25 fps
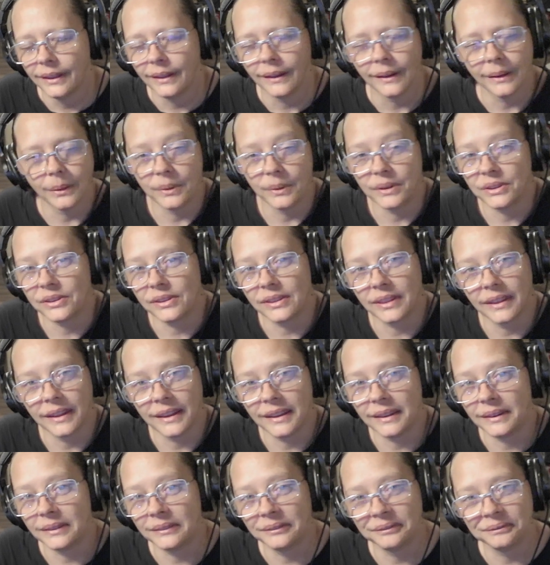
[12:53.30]
I wasn't
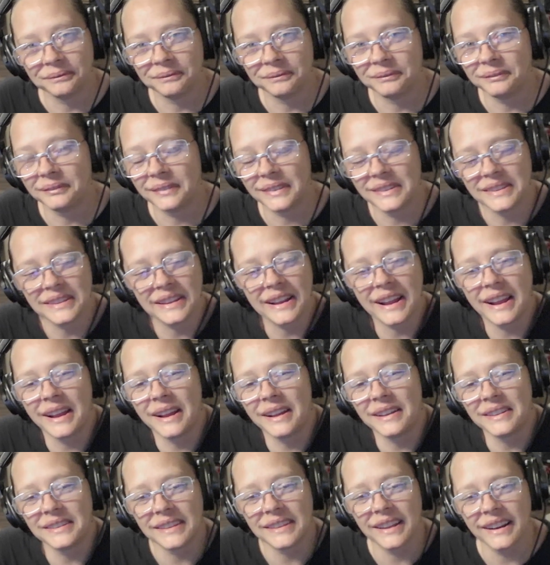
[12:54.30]
thinking. I was like,
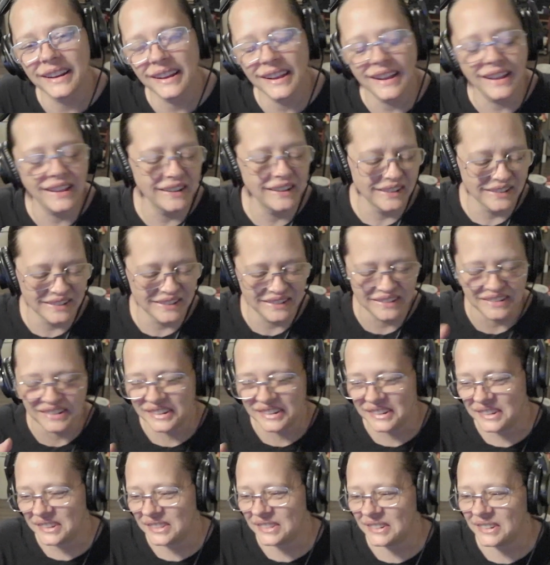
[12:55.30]
oh, it'll still
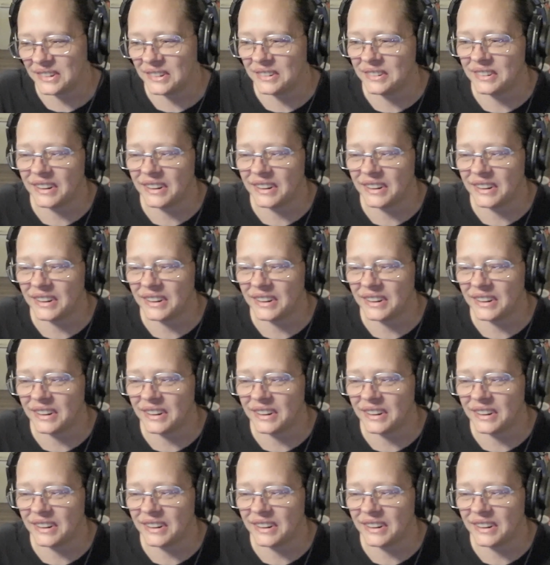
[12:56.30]
go through.